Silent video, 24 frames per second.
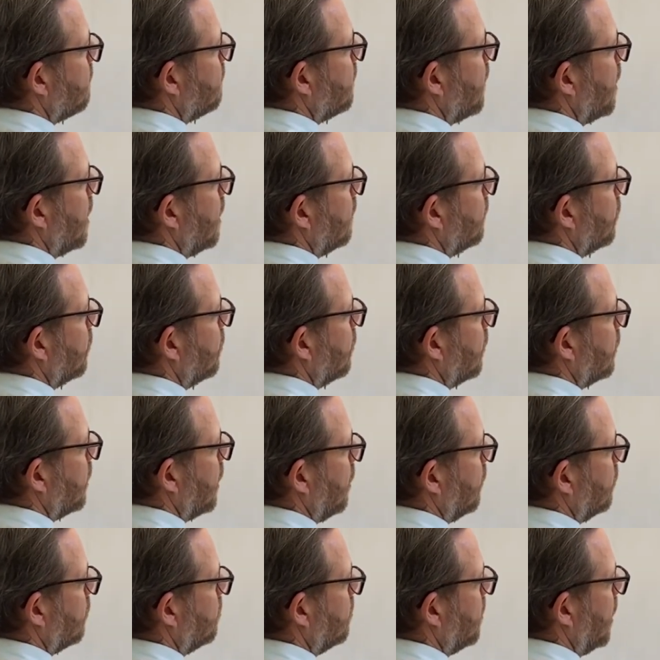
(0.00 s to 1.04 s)

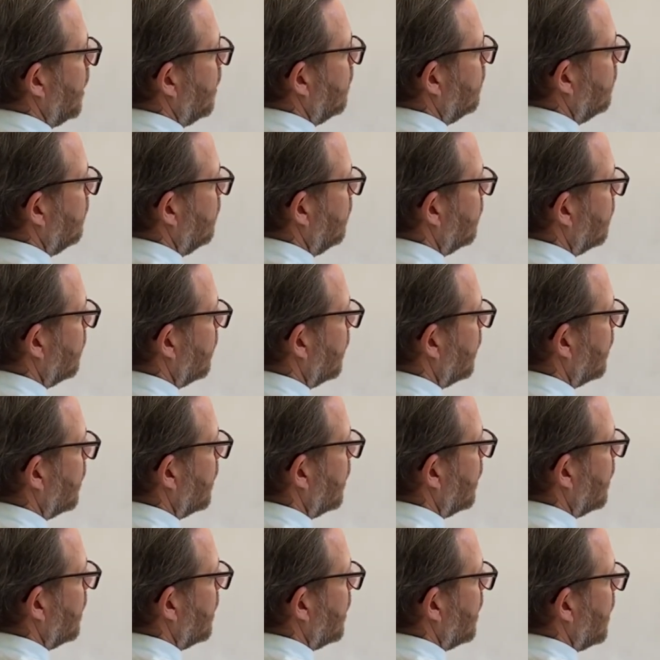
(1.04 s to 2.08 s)
£500,000.
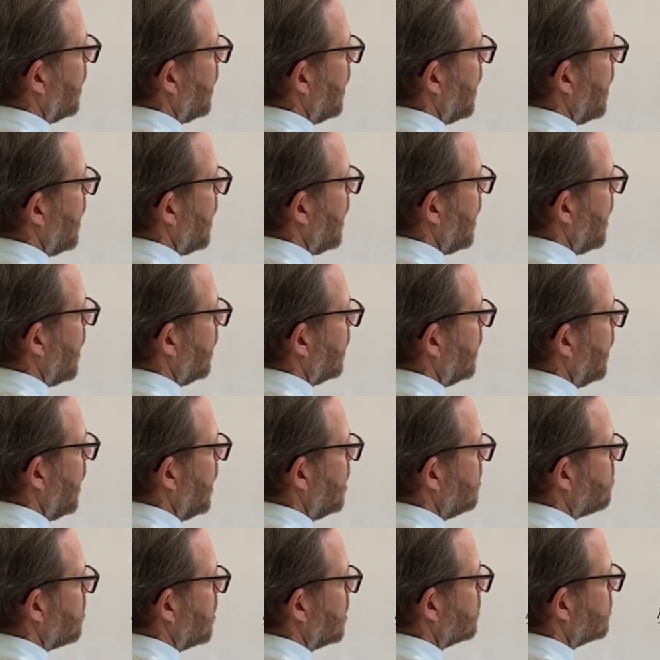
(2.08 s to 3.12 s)
And
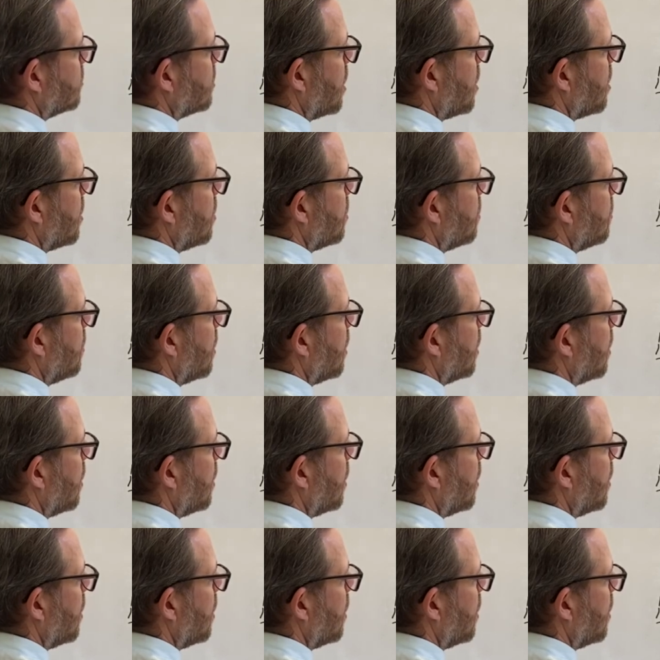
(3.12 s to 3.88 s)
hey presto,